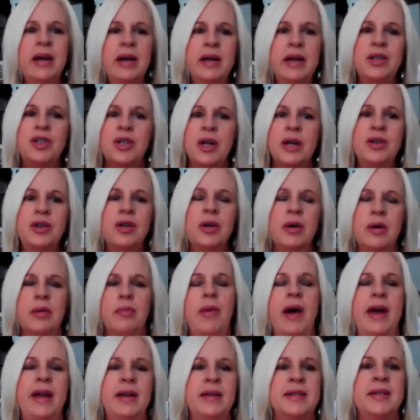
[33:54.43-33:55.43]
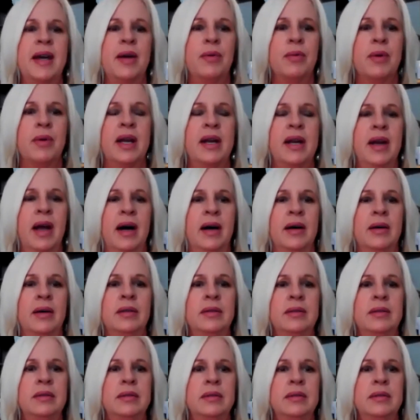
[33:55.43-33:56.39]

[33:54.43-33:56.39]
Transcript: in a judger mindset right now